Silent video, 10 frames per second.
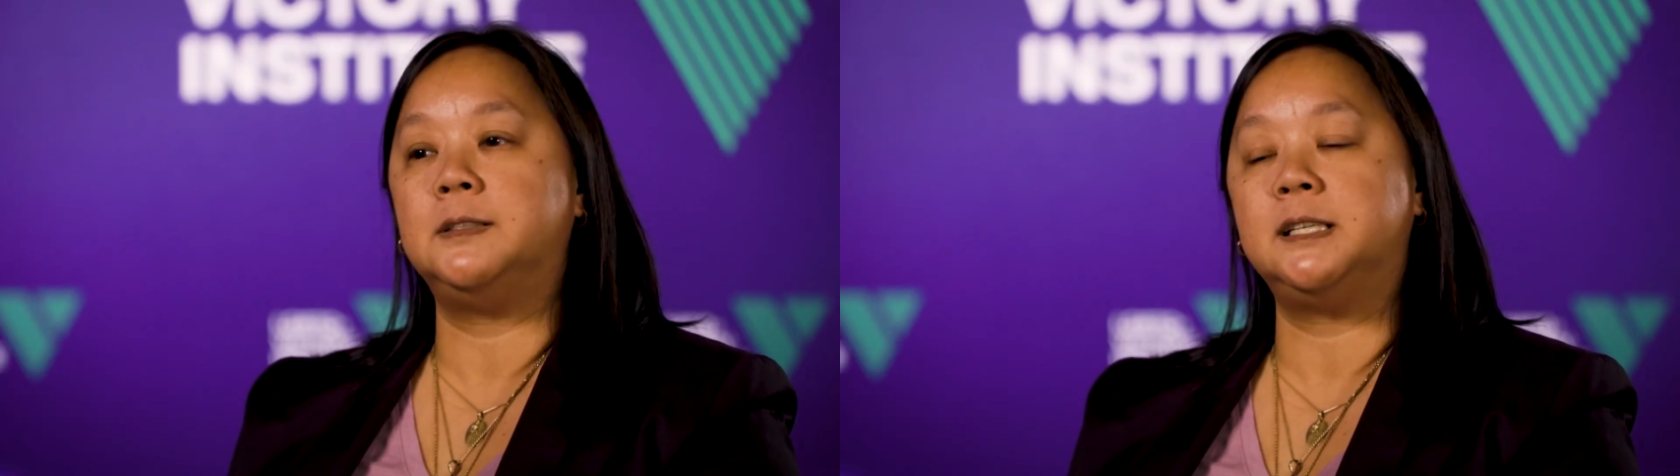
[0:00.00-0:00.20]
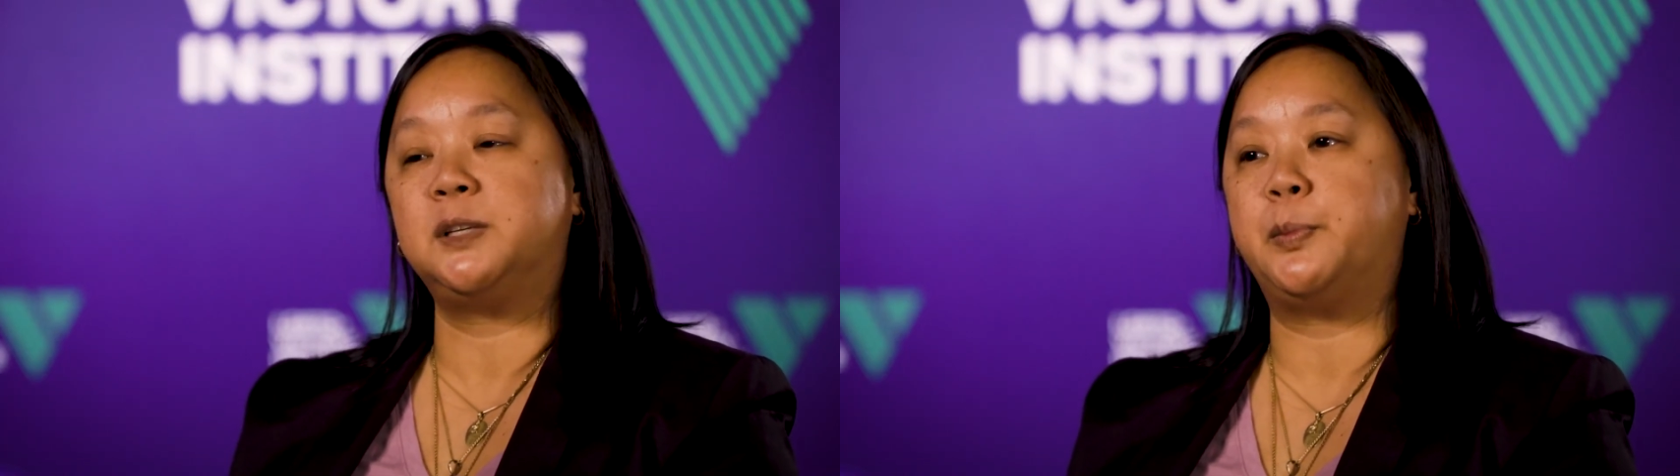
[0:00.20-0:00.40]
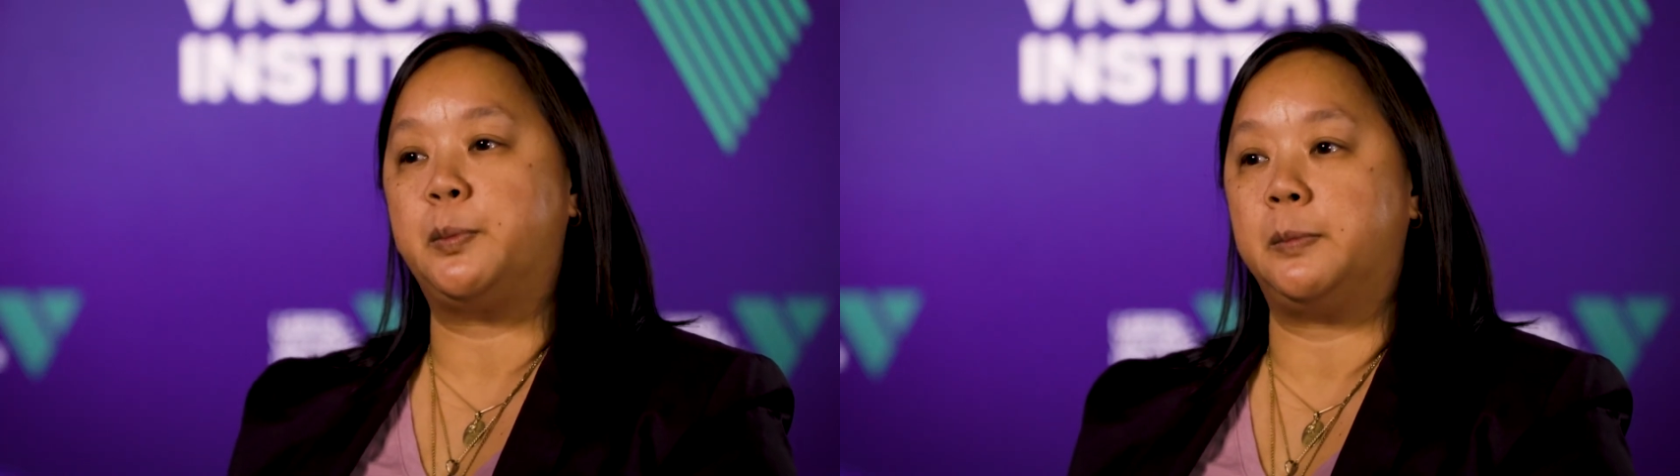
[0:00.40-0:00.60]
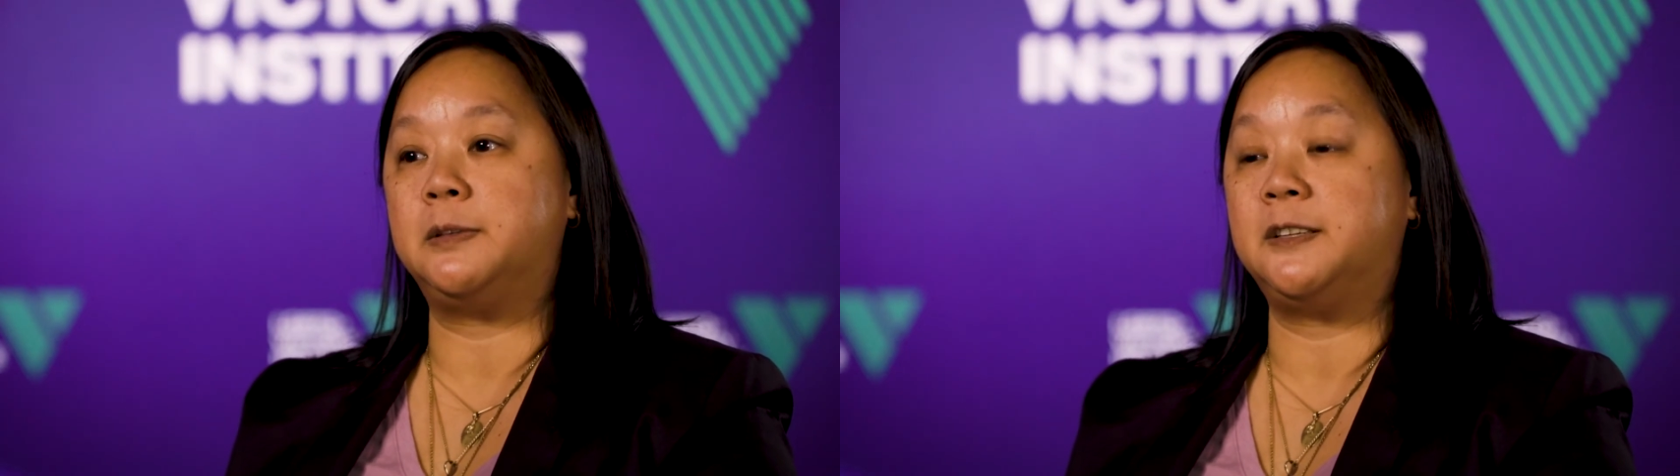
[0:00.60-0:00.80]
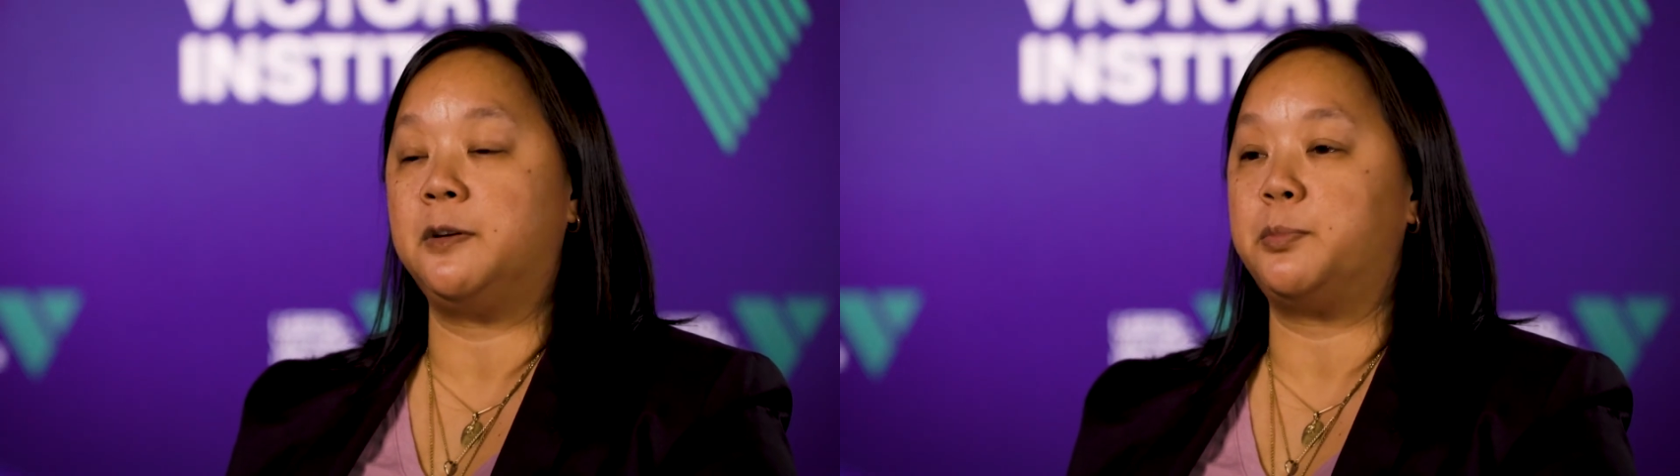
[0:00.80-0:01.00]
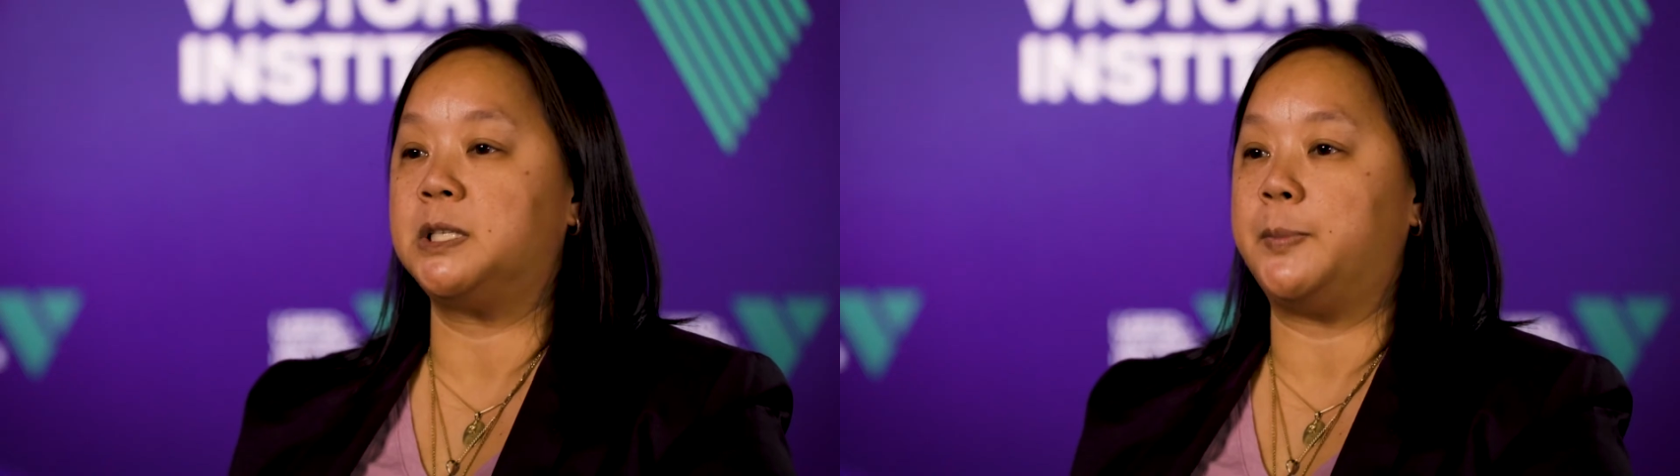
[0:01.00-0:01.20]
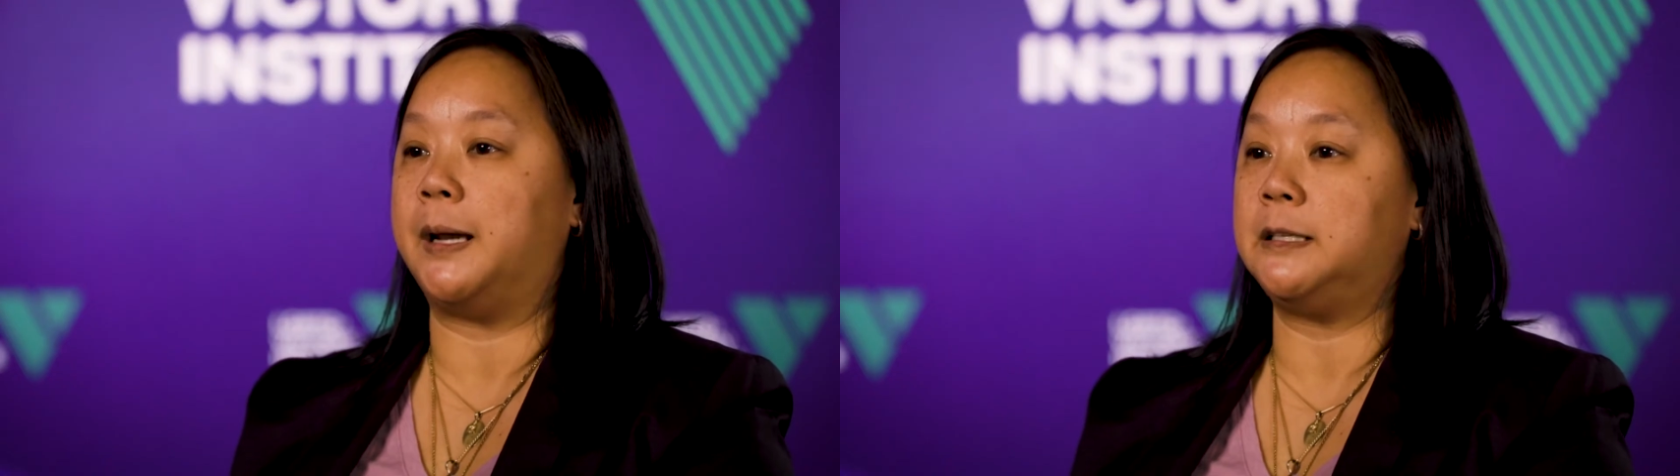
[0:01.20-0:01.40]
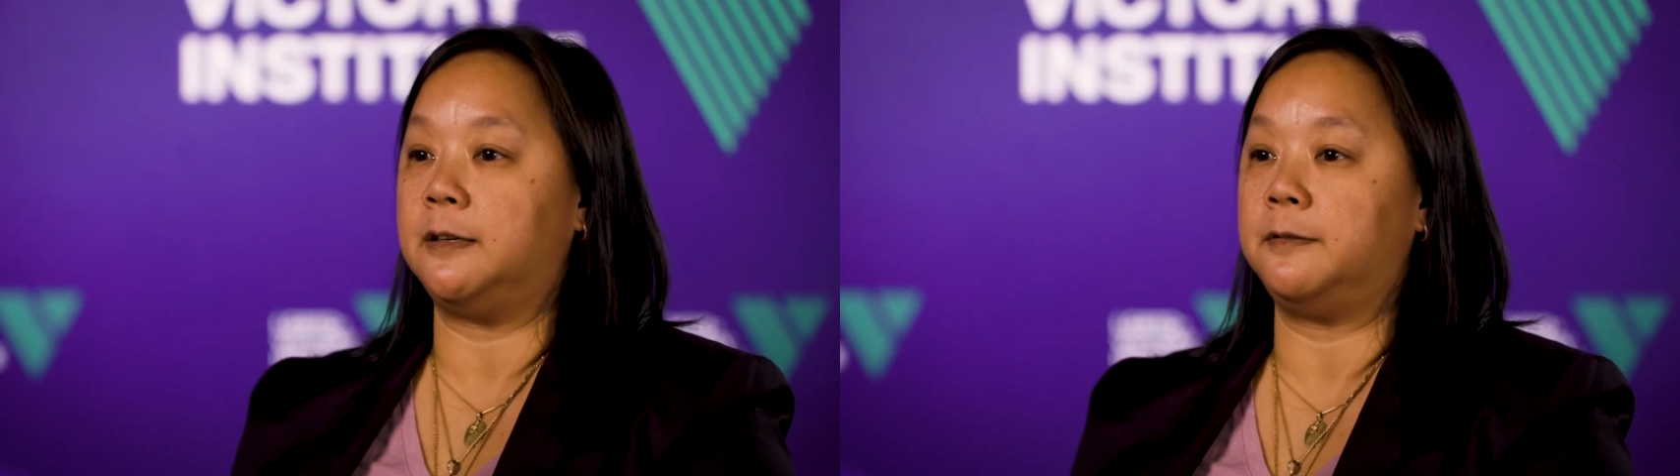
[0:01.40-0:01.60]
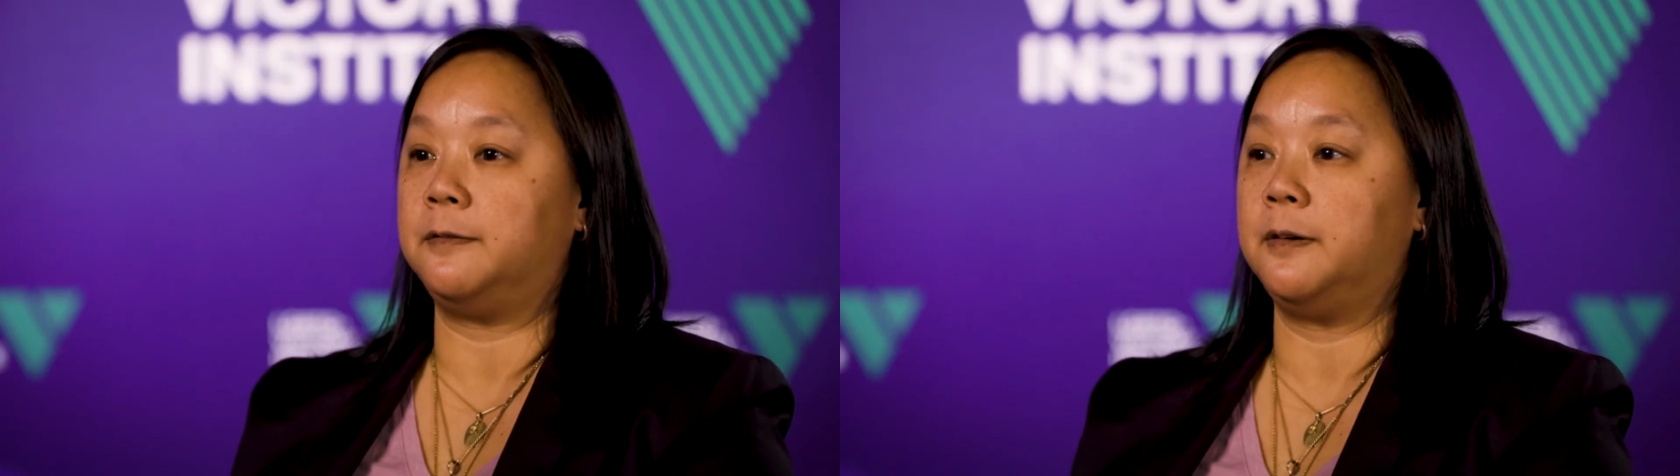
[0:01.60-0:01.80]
a diff different perspective.